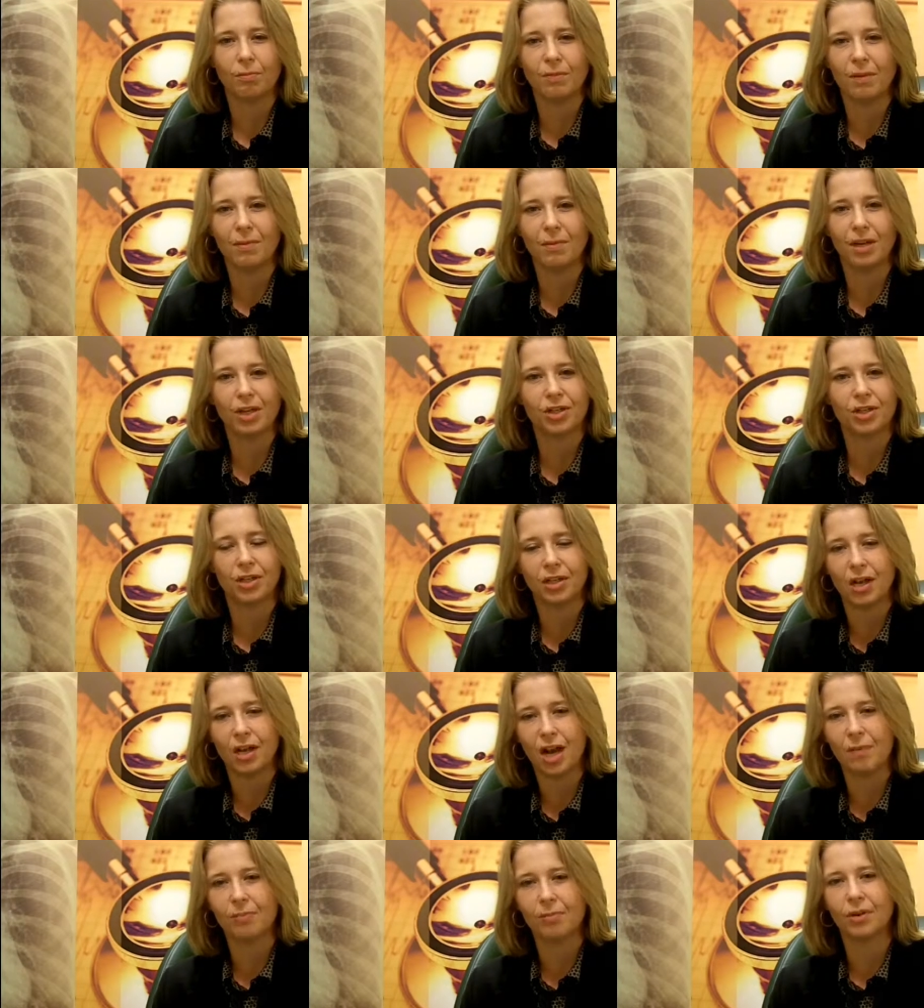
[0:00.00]
mimic should
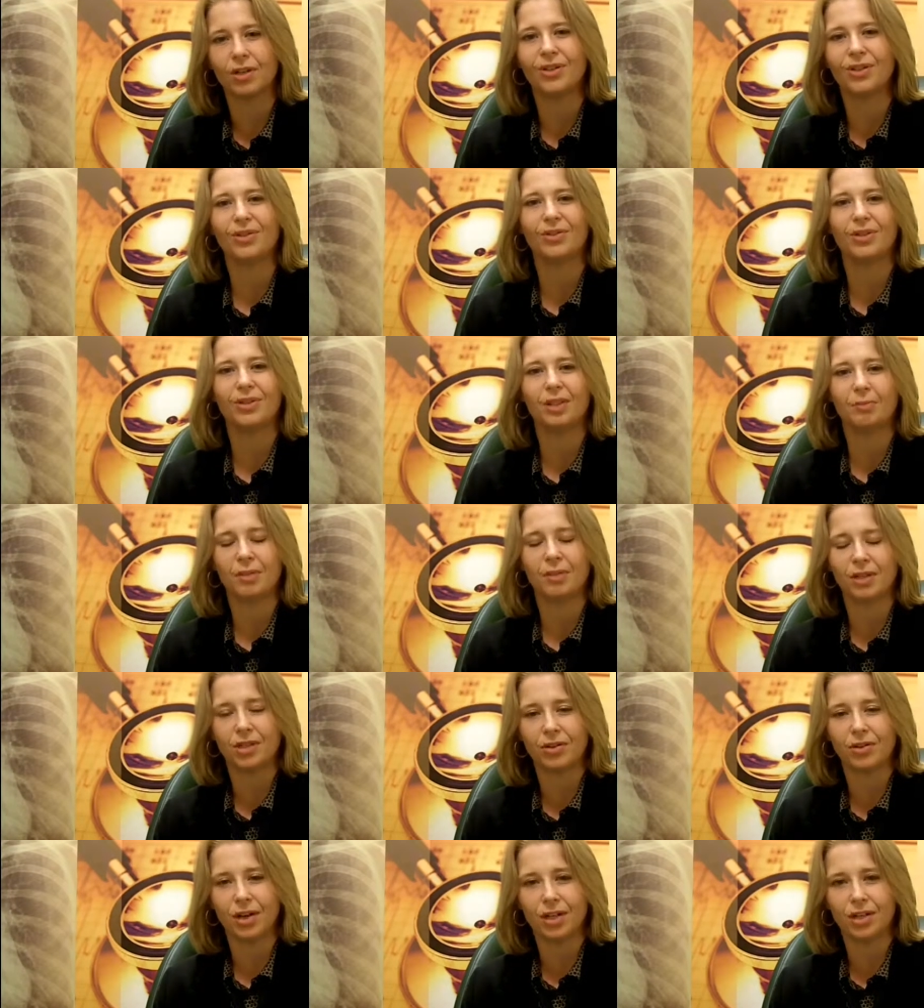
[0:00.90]
not preclude the
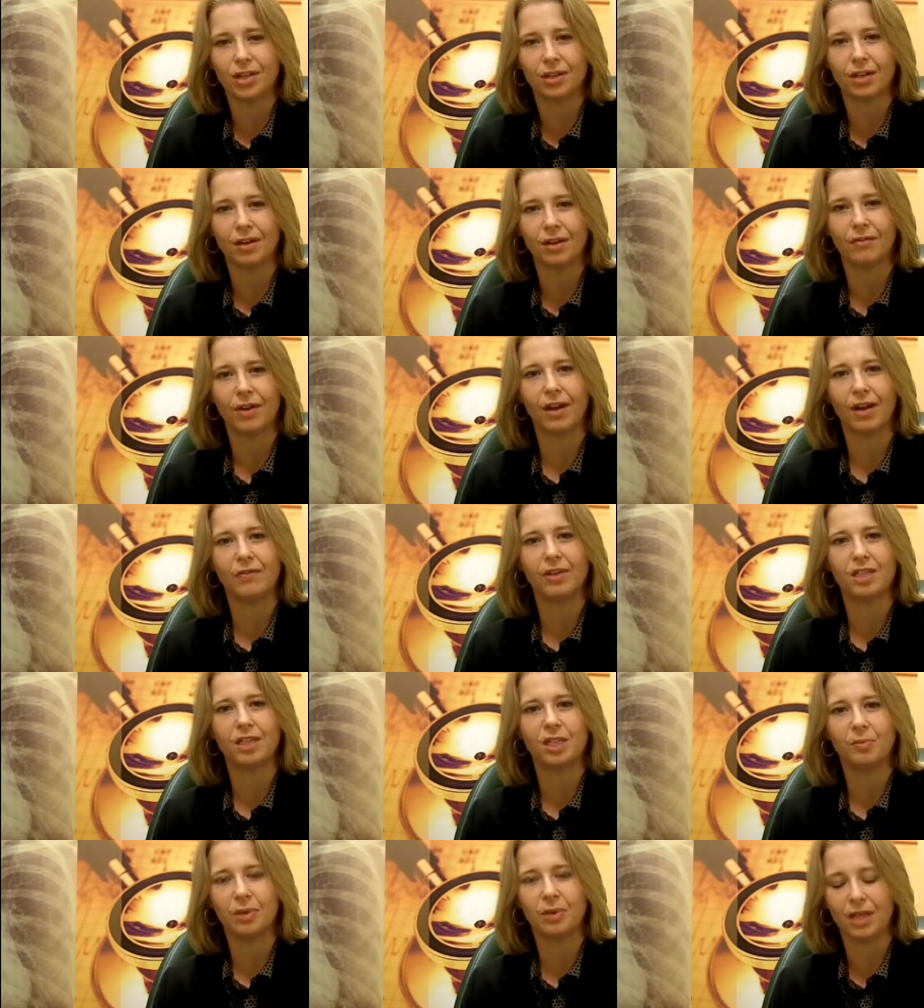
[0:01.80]
administration of I
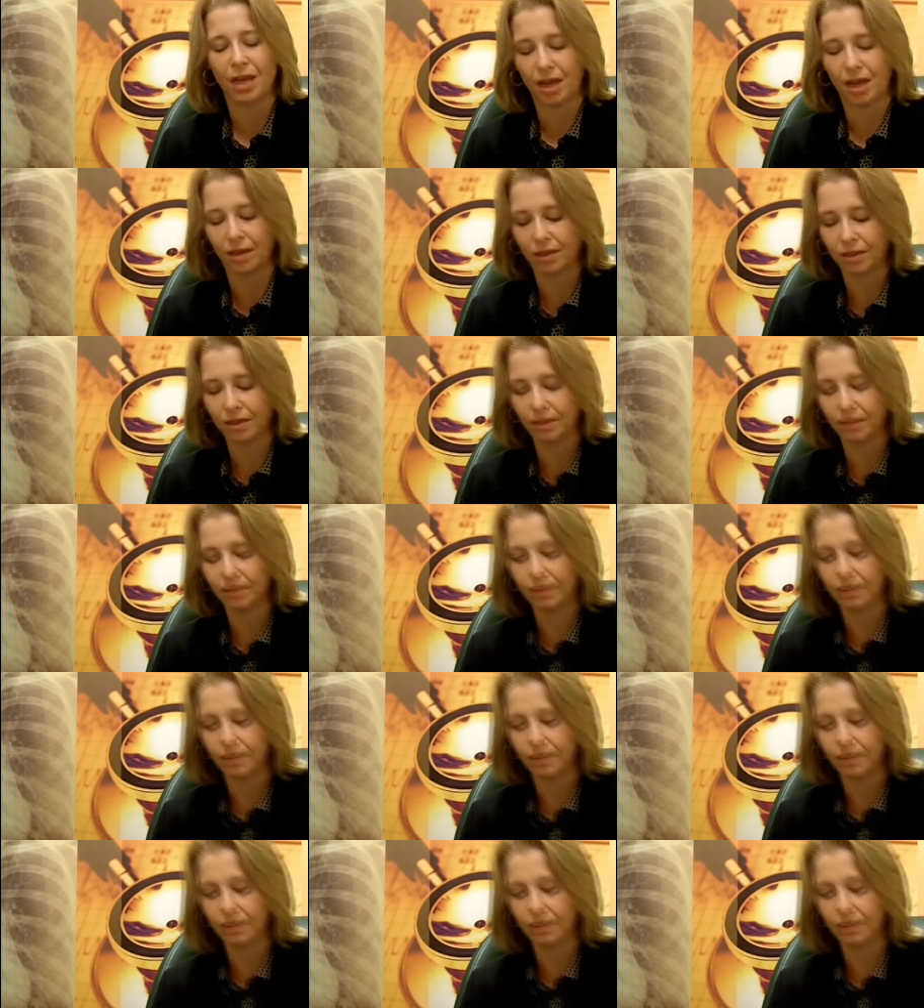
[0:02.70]
V T P A.